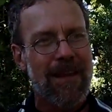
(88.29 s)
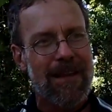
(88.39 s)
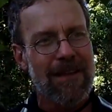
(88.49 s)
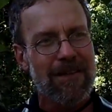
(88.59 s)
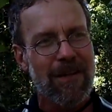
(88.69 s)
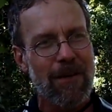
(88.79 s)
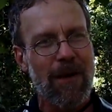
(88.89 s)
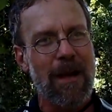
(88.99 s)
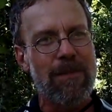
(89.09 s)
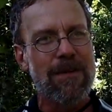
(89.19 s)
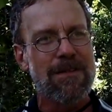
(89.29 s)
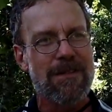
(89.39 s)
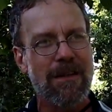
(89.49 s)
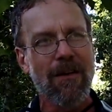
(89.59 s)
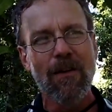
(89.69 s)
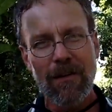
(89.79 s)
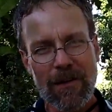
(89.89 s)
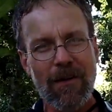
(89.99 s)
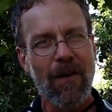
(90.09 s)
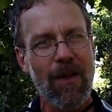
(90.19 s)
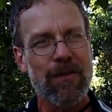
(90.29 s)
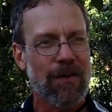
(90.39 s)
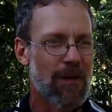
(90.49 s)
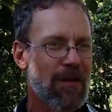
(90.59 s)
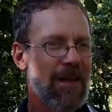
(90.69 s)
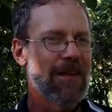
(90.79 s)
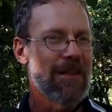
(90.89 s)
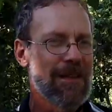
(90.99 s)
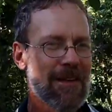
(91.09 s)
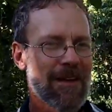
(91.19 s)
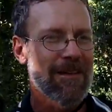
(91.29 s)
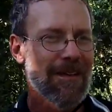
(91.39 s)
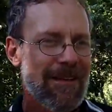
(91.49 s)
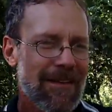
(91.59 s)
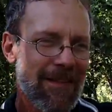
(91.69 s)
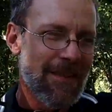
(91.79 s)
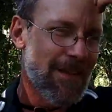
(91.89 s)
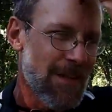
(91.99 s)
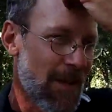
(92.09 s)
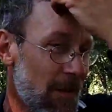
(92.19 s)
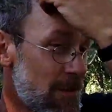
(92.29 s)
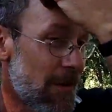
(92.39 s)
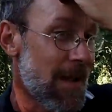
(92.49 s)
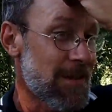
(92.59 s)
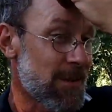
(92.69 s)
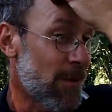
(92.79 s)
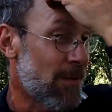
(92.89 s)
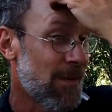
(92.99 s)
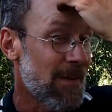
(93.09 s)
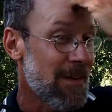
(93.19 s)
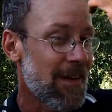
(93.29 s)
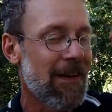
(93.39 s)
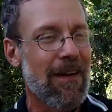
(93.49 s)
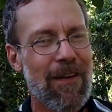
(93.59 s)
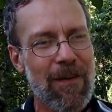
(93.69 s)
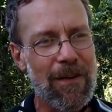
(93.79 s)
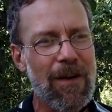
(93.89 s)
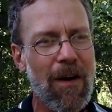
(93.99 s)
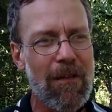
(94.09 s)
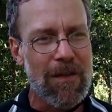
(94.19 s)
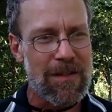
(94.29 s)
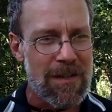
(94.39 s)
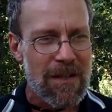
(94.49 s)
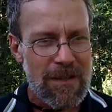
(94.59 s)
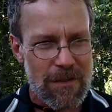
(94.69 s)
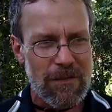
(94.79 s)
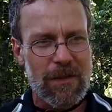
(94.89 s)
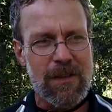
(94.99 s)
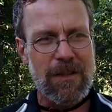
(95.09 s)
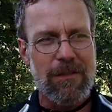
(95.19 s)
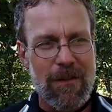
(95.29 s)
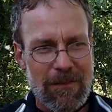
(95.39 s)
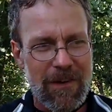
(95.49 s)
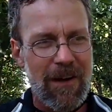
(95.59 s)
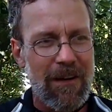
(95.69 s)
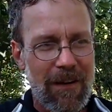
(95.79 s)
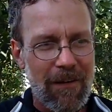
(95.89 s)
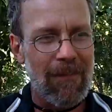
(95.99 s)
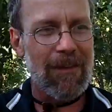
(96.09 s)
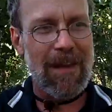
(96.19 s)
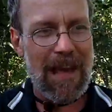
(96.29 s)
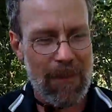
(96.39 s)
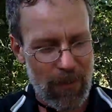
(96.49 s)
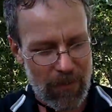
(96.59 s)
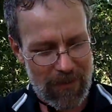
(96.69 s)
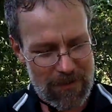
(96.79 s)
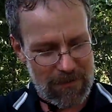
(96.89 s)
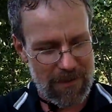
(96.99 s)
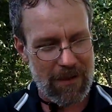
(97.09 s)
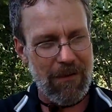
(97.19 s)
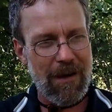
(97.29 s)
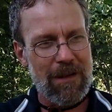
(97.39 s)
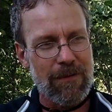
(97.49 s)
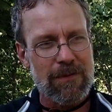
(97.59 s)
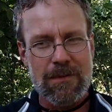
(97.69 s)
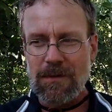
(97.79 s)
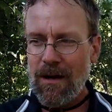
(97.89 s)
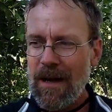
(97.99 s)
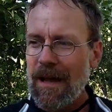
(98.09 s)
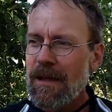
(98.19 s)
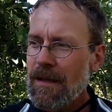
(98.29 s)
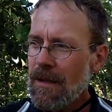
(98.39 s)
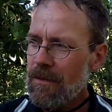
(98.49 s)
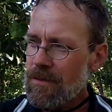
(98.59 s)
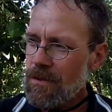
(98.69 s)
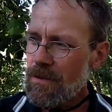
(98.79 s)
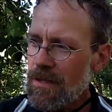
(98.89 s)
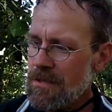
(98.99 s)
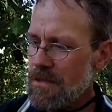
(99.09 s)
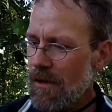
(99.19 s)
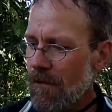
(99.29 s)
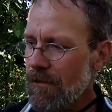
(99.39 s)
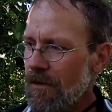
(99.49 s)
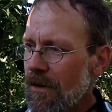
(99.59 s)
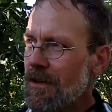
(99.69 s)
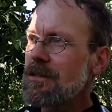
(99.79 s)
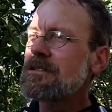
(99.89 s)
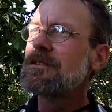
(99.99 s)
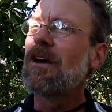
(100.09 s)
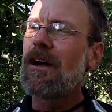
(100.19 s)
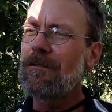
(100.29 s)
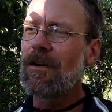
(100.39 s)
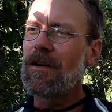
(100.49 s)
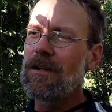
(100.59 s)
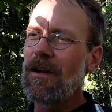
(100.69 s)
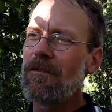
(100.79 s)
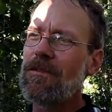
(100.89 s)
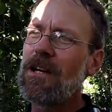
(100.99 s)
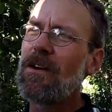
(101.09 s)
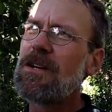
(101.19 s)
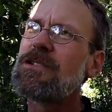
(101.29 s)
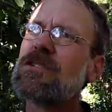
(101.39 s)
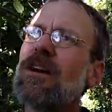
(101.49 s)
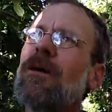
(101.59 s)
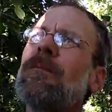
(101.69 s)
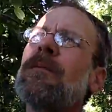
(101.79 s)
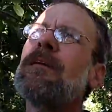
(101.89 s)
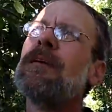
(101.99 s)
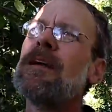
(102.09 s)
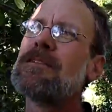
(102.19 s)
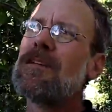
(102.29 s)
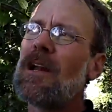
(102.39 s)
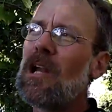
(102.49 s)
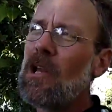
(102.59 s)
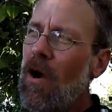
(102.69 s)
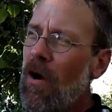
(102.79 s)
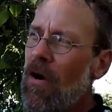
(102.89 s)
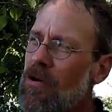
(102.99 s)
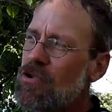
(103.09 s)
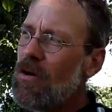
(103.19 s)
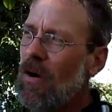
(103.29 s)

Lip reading: and it ripens earlier also than the yellow trans or the early harvest. So if you're looking for a very early apple, this would be a great one to try. The tree itself is not very vigorous. It's not a large